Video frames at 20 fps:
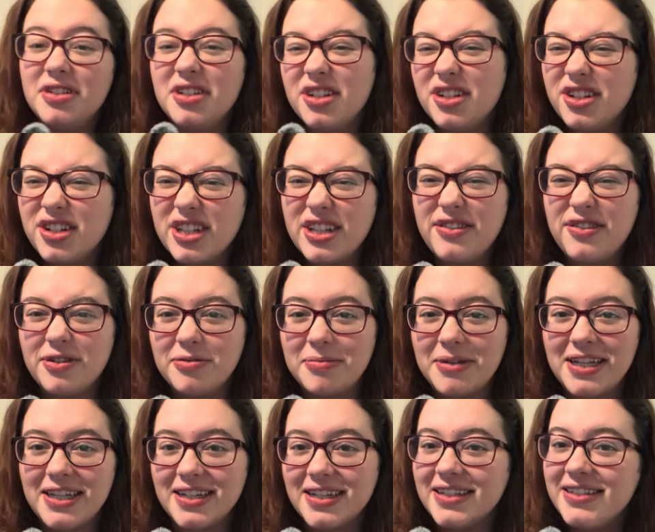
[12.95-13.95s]
Early for
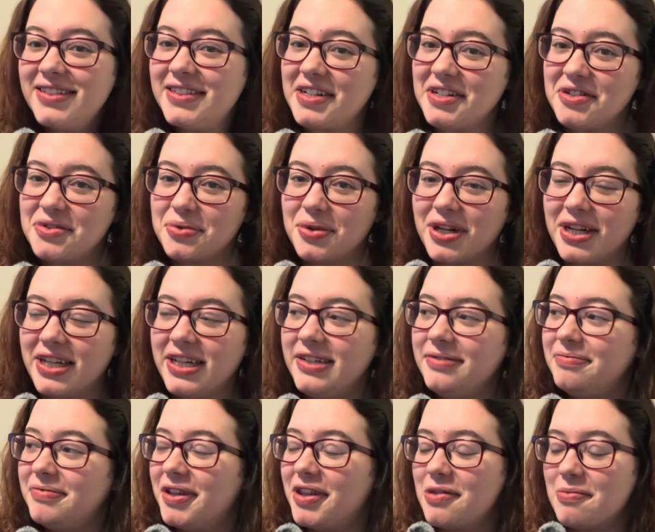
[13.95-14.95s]
me. It's 10:20
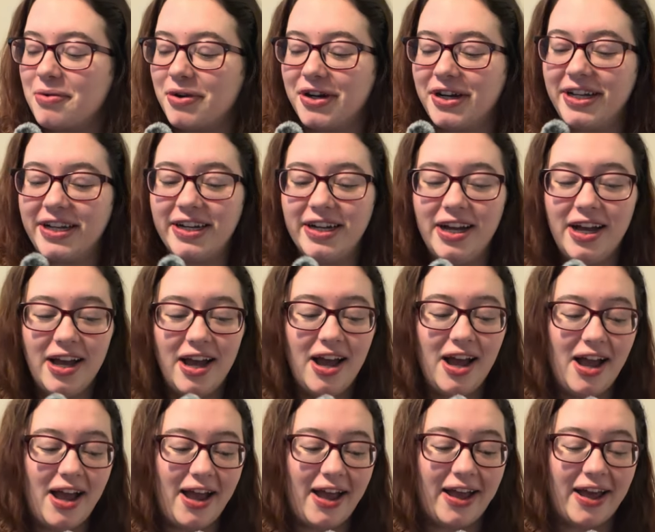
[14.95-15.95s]
in the morning,
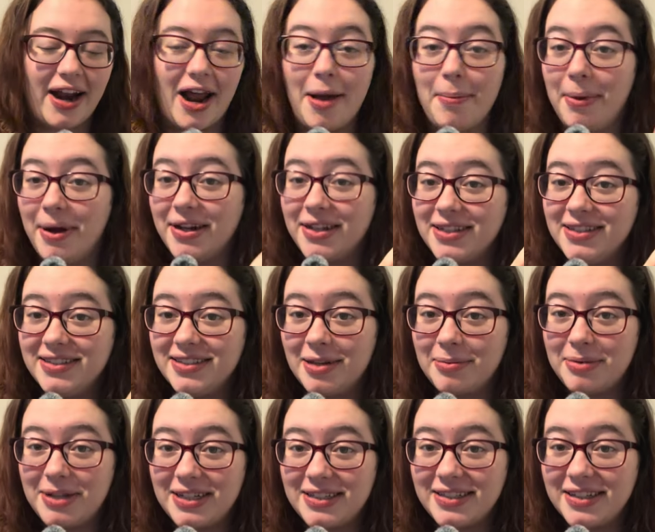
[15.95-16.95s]
and I barely slept
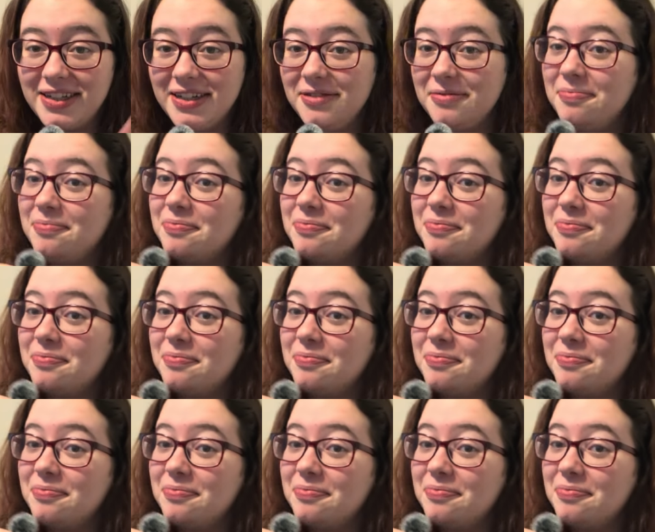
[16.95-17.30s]
last night